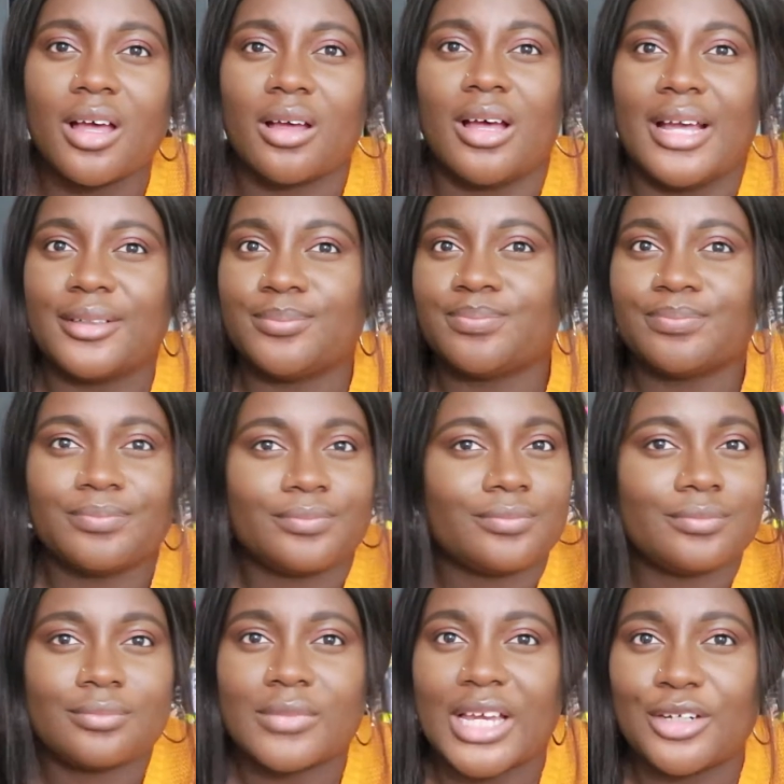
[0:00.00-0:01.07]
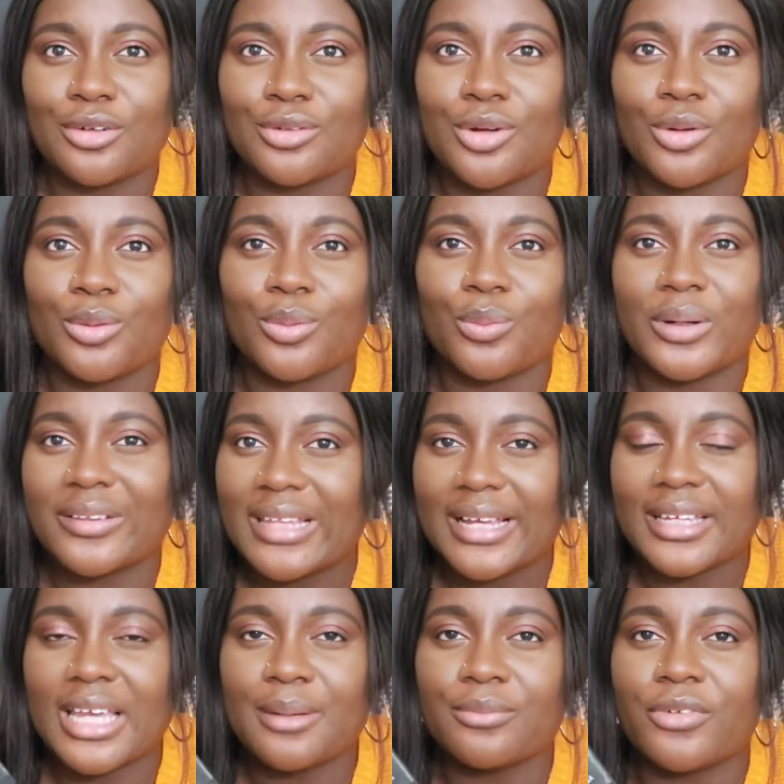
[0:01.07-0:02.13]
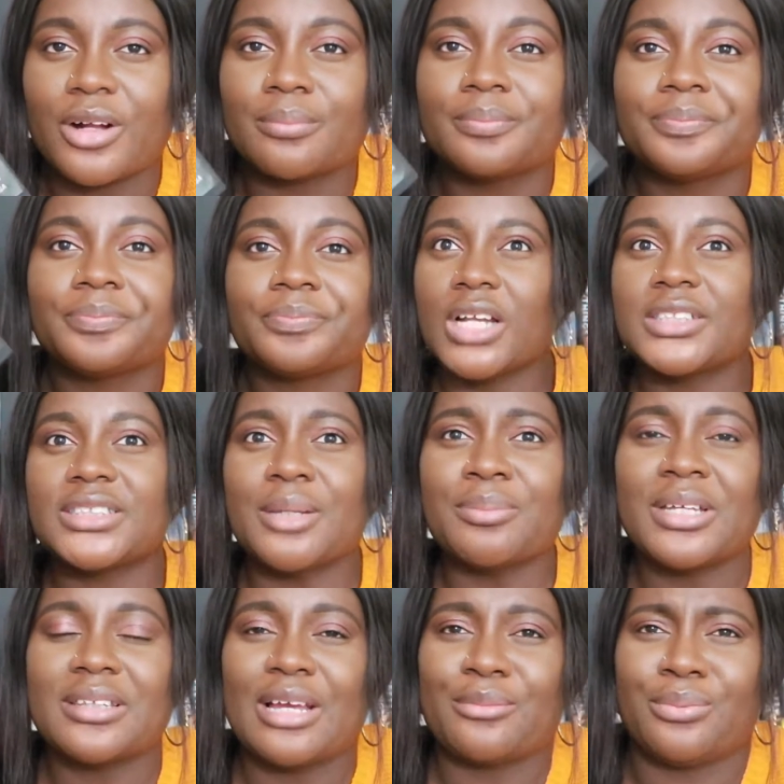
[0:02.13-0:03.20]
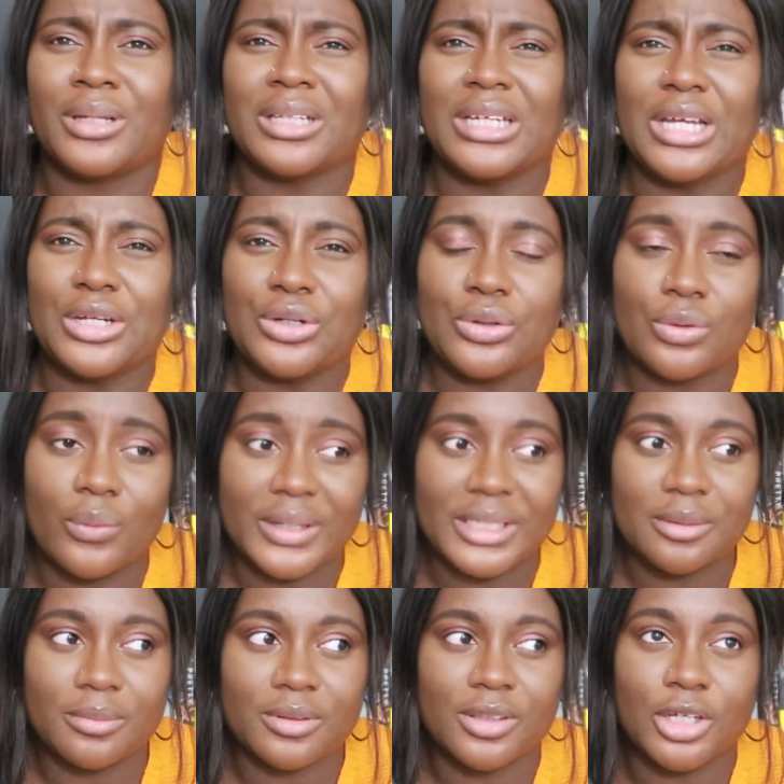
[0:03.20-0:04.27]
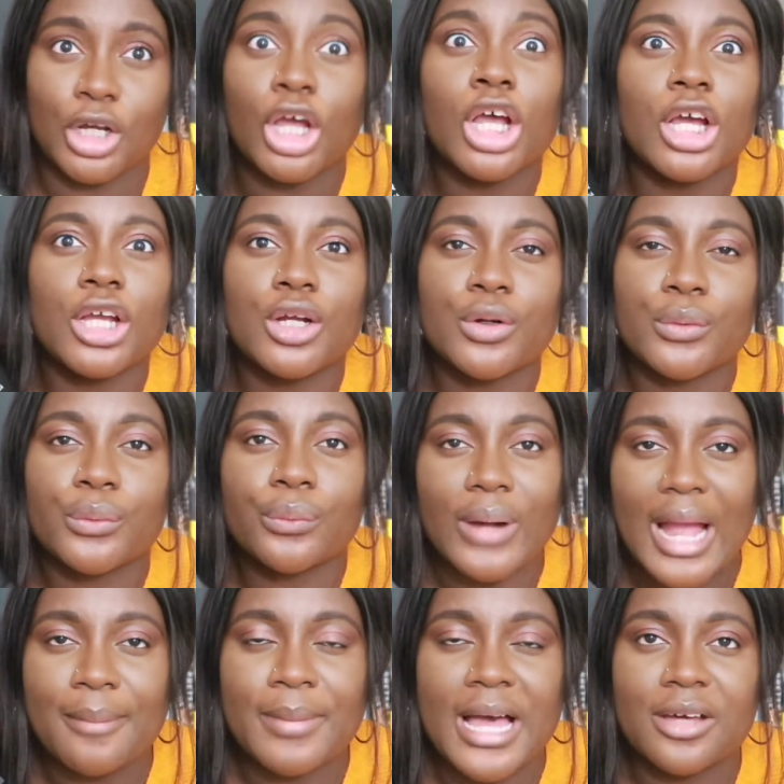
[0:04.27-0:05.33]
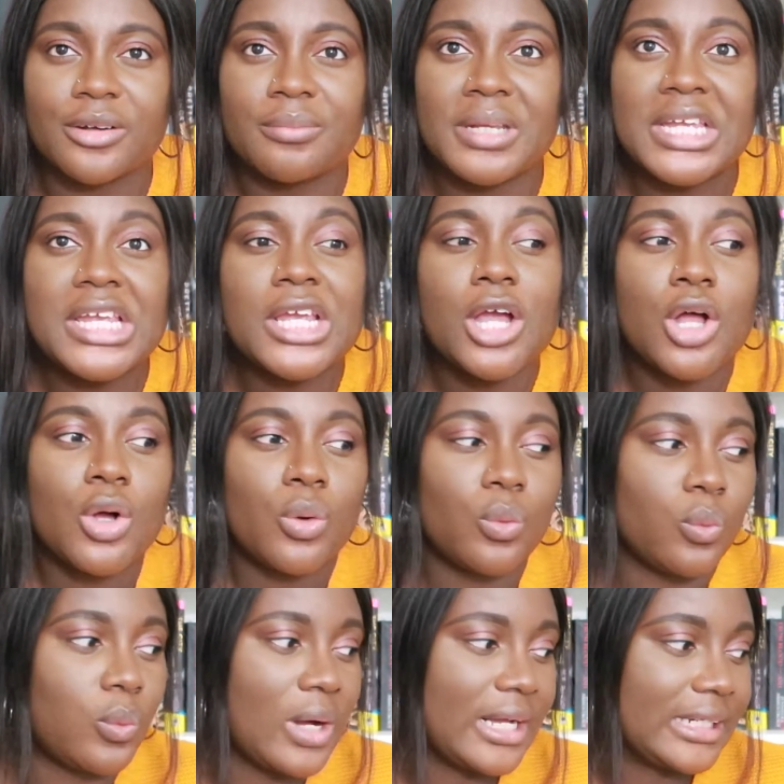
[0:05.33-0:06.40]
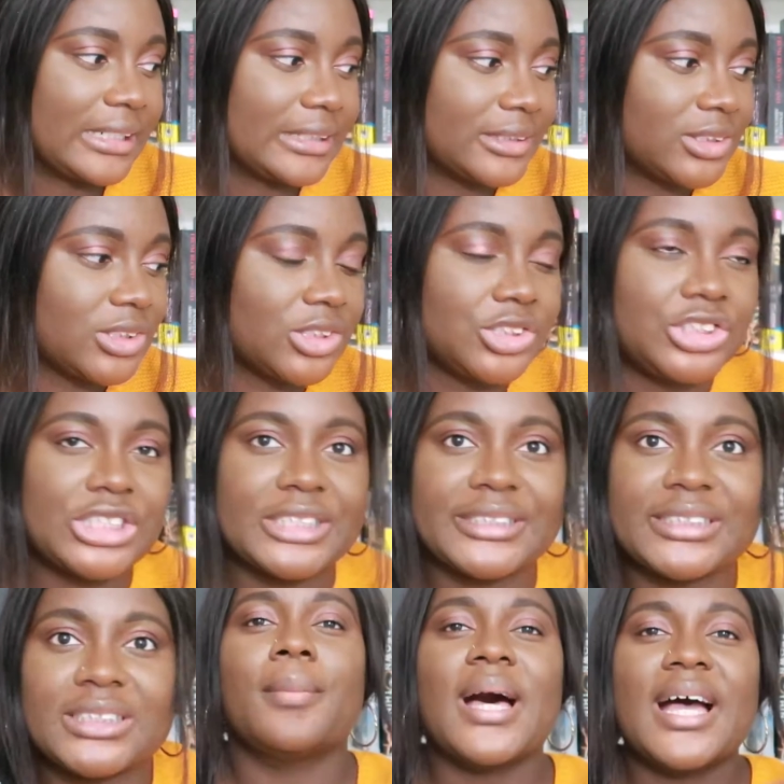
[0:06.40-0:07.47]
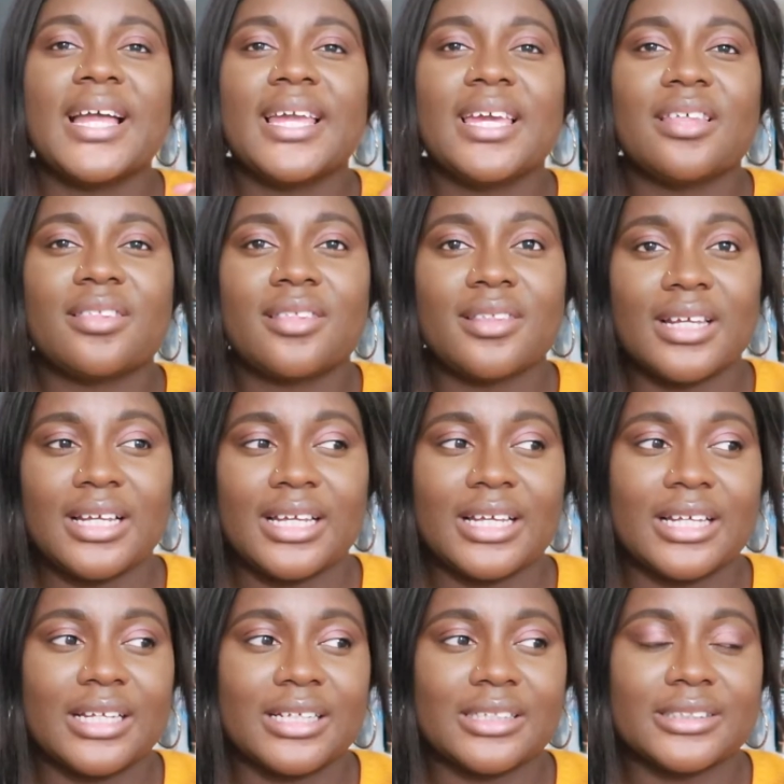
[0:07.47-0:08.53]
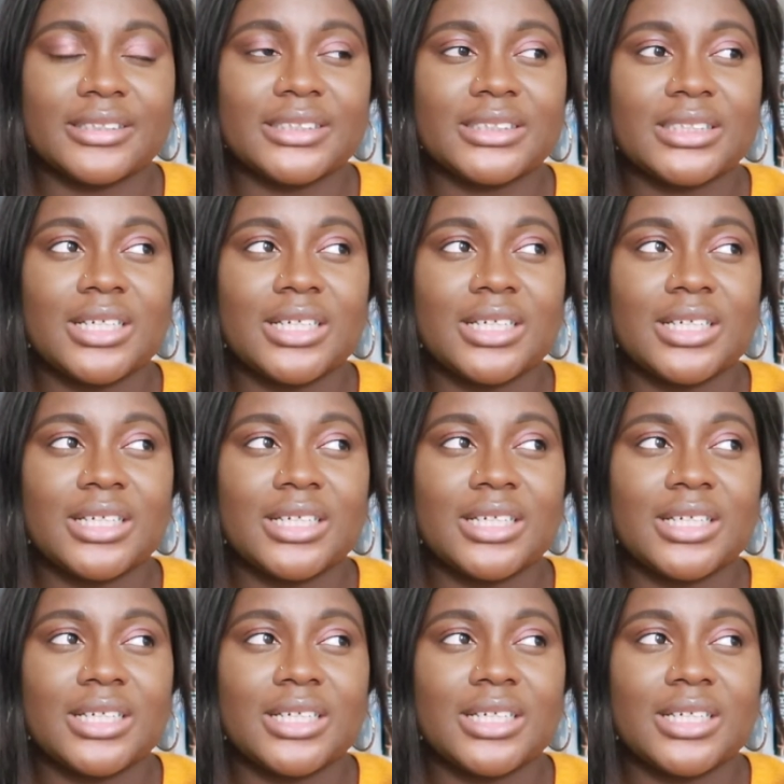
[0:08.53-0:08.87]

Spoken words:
I don't know where that came from. Something that really annoyed the crap out of me was just, my thing is,